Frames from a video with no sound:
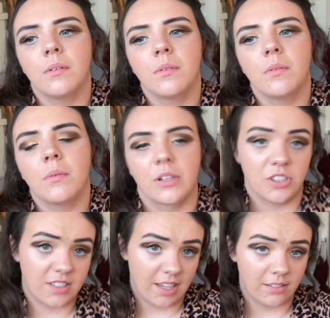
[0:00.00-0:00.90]
watch it
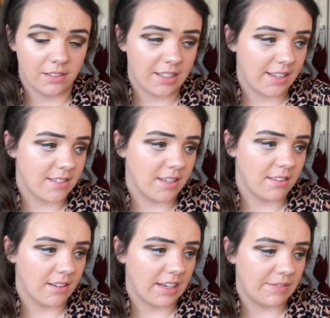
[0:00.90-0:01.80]
together on the
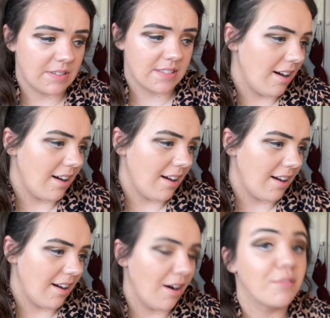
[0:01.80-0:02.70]
18th, I have to say.
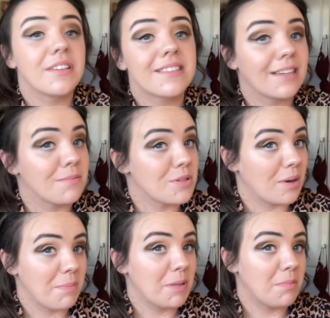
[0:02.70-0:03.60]
Obviously, I'm so
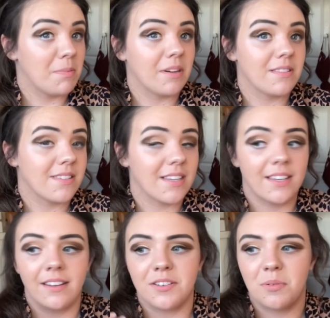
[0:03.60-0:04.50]
happy that people got to see
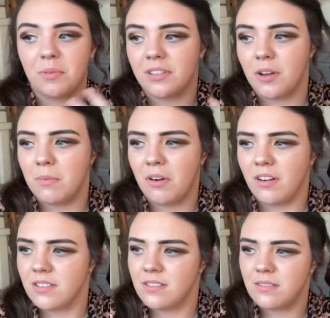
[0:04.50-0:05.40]
it. I don't want to come
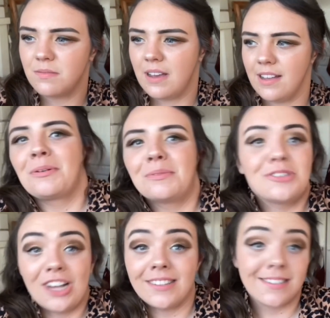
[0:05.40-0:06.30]
across as
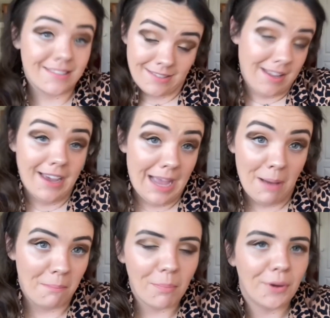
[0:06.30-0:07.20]
jealous, because I
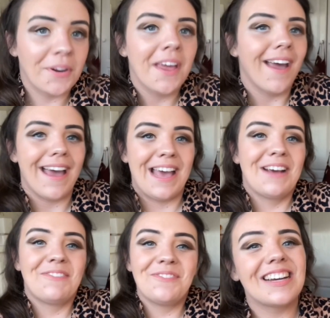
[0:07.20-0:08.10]
am, but
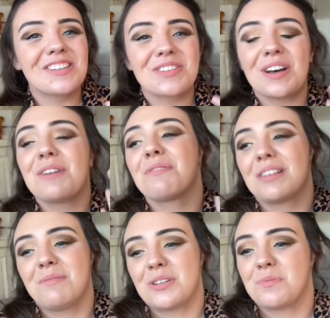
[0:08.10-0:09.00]
I really
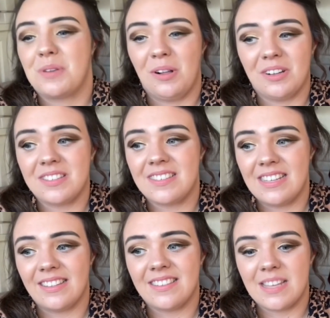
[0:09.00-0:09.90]
wish we all got to see it
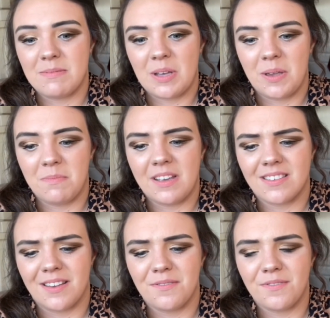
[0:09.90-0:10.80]
at the same time, because
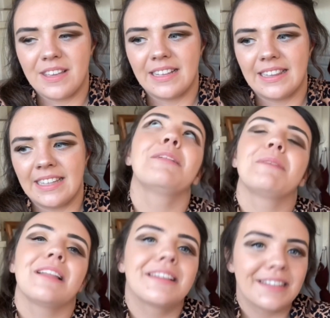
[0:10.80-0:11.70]
I feel that
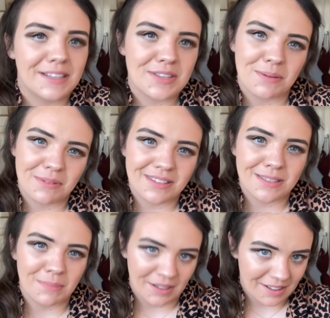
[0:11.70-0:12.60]
like the excitement is a
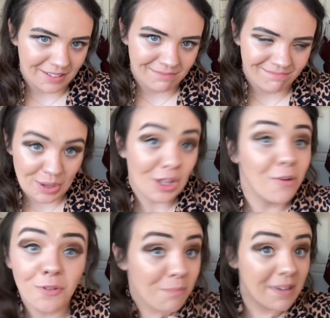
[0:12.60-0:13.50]
bit gone. Not
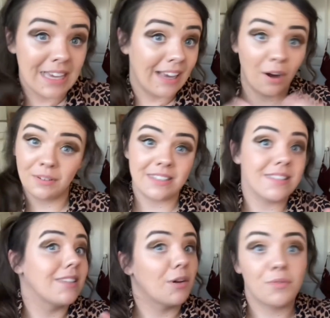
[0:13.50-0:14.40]
for me, obviously
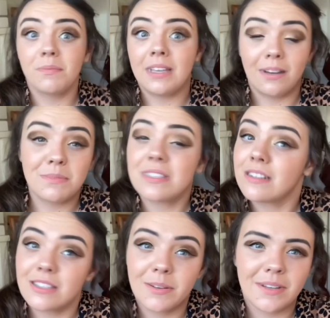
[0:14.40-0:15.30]
not for me. I'm still
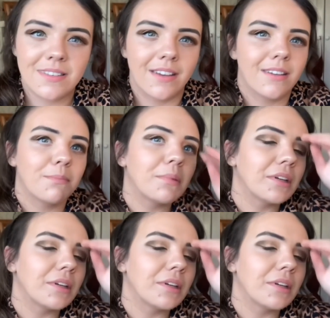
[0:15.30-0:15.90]
so excited, but